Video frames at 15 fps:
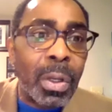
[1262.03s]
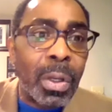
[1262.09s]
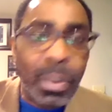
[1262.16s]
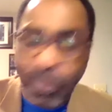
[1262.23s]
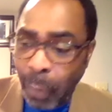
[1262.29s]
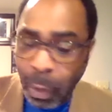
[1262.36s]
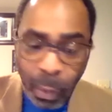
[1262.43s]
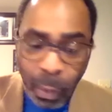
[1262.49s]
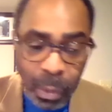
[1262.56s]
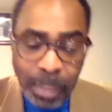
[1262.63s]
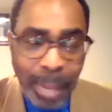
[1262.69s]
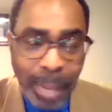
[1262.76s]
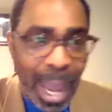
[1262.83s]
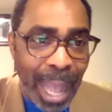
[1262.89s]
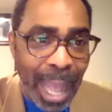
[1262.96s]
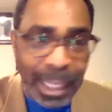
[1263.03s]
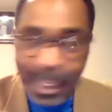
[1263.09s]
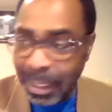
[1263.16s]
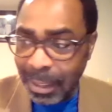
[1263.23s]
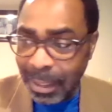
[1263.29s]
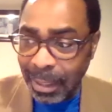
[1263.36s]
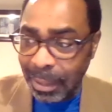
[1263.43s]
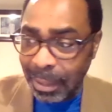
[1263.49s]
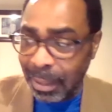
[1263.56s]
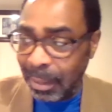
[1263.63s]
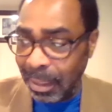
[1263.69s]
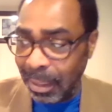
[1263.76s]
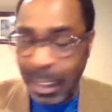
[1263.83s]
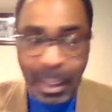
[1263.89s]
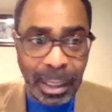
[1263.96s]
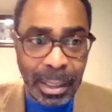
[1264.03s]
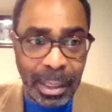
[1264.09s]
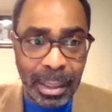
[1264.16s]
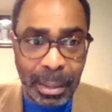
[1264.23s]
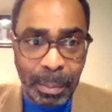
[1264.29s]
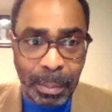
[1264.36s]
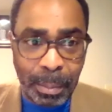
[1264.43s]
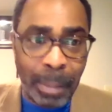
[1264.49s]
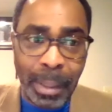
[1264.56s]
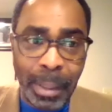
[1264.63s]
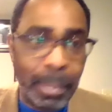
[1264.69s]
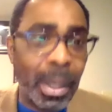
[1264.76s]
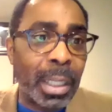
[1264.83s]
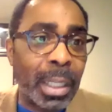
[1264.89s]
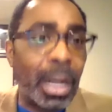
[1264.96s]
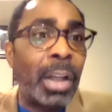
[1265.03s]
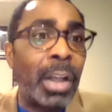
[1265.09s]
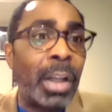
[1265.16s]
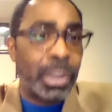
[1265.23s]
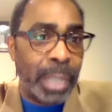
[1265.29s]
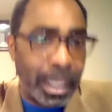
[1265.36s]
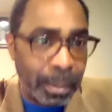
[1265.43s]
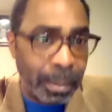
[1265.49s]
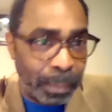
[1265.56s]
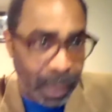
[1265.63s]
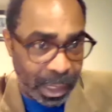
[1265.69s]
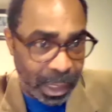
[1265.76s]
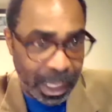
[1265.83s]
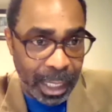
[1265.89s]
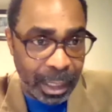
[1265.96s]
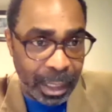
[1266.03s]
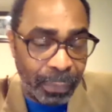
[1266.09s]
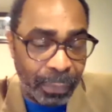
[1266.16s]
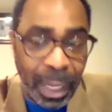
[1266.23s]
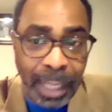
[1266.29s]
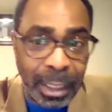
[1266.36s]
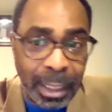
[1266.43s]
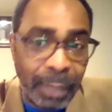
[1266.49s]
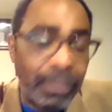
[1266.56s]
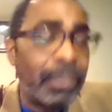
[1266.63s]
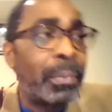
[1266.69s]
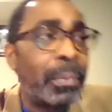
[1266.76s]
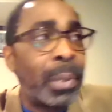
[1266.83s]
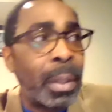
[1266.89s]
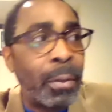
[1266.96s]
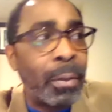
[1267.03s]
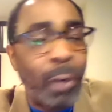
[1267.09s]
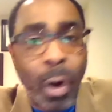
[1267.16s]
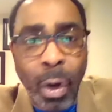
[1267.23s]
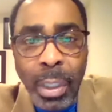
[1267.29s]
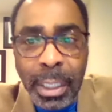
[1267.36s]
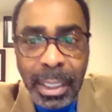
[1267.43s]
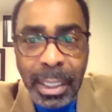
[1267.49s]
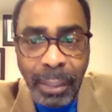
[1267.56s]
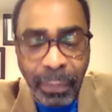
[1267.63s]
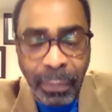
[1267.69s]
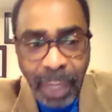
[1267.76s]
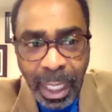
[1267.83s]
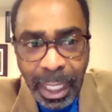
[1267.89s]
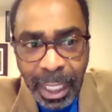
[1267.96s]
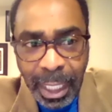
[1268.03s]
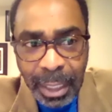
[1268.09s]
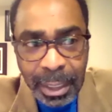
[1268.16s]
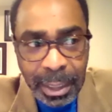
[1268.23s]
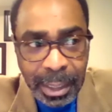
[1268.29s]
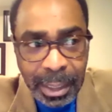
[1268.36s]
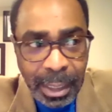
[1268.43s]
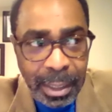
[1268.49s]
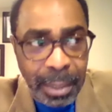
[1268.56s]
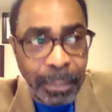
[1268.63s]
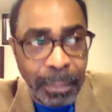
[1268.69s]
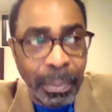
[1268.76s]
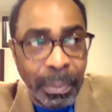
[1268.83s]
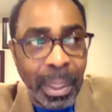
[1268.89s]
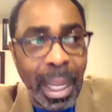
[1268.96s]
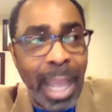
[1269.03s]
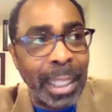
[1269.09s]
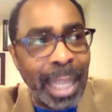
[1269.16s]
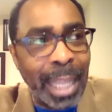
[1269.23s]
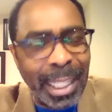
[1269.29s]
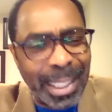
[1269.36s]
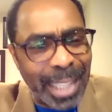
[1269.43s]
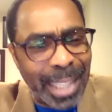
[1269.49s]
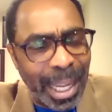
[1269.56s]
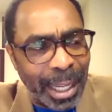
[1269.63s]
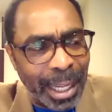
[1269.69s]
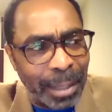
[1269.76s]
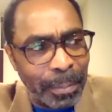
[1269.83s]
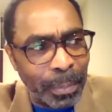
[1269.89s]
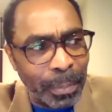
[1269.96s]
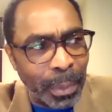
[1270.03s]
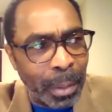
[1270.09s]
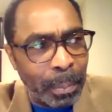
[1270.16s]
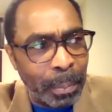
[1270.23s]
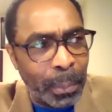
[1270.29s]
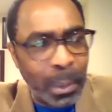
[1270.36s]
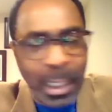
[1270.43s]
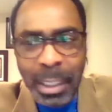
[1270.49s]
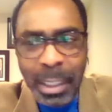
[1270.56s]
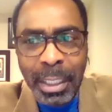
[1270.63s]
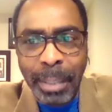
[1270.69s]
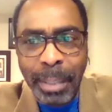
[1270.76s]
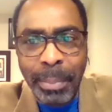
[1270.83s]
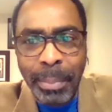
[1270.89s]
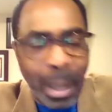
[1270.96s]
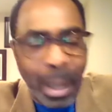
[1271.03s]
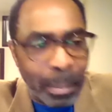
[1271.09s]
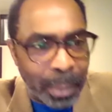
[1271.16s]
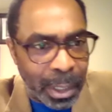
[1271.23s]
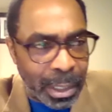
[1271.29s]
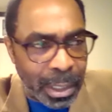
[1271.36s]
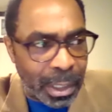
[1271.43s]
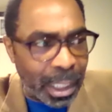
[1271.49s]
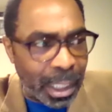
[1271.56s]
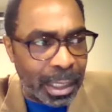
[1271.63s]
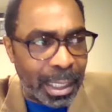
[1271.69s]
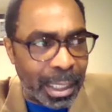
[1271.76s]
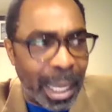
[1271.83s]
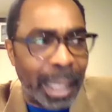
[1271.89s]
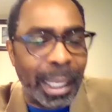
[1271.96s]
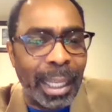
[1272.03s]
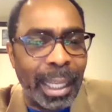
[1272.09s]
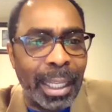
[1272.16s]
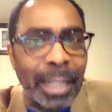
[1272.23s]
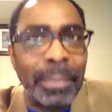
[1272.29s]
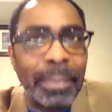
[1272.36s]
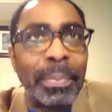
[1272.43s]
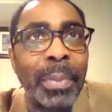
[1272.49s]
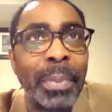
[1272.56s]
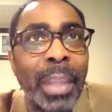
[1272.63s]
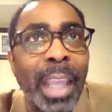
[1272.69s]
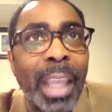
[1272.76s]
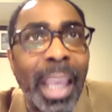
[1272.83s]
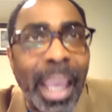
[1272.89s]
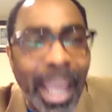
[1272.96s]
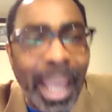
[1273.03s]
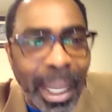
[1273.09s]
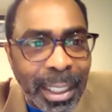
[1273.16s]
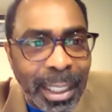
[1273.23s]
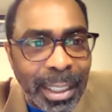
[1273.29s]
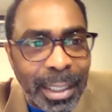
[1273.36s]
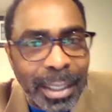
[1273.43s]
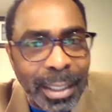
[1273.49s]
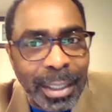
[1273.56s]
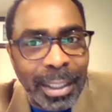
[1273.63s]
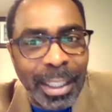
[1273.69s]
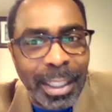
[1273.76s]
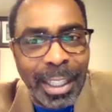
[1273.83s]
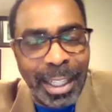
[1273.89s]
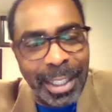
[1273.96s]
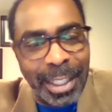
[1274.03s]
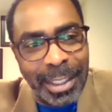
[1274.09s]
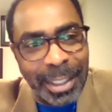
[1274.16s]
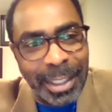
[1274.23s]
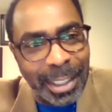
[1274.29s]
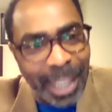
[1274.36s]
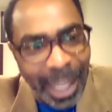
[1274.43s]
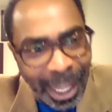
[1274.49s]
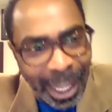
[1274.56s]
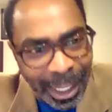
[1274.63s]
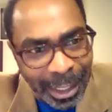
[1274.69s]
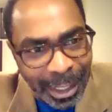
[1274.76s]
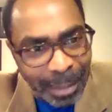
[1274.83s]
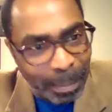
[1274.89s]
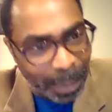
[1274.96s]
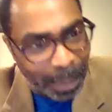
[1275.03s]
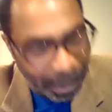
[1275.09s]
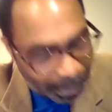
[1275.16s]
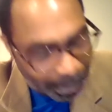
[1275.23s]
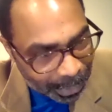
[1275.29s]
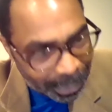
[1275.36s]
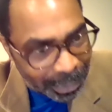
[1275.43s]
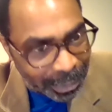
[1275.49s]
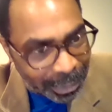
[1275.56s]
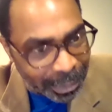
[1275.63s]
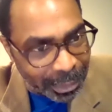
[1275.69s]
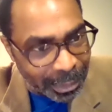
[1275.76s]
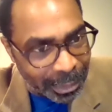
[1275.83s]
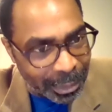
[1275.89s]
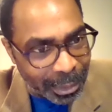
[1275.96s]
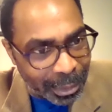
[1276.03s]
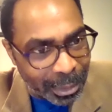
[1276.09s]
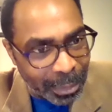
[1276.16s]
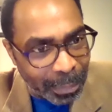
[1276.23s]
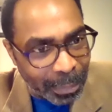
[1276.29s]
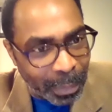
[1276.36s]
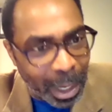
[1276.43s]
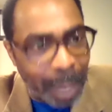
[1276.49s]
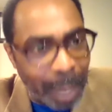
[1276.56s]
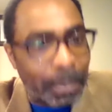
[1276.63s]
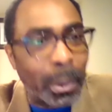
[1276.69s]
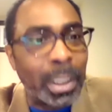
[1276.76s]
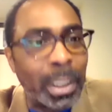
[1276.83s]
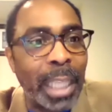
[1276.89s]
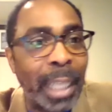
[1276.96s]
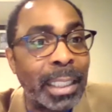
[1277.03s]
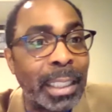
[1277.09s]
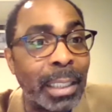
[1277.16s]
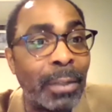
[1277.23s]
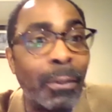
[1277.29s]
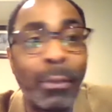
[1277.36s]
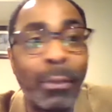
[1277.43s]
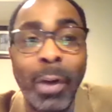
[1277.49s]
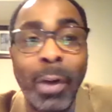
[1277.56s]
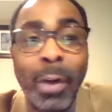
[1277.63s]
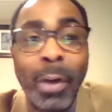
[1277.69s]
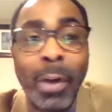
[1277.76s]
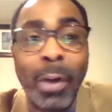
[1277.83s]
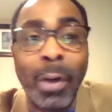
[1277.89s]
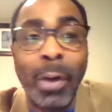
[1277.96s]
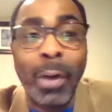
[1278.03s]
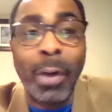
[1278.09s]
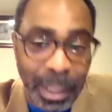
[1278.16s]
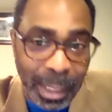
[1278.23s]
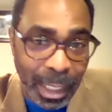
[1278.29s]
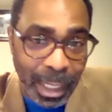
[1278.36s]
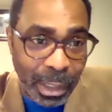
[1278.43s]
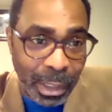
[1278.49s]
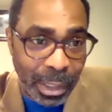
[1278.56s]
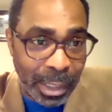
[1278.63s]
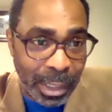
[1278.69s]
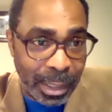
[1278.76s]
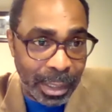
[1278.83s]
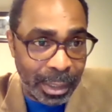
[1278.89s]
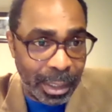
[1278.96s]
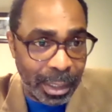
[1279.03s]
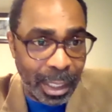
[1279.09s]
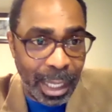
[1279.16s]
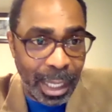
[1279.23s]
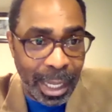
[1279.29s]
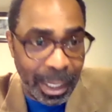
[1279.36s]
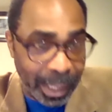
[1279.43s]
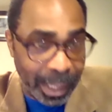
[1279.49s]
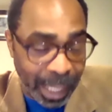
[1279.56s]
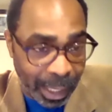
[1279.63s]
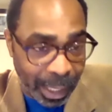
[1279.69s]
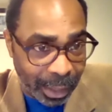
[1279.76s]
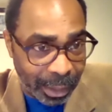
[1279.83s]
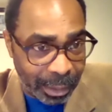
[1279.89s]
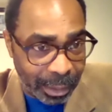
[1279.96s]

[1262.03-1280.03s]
For those mild illnesses, it is probably about 100% effective. For severe illnesses, and that is like, putting them numbers, it's like 8 in 10 people are protected from hospitalizations and death.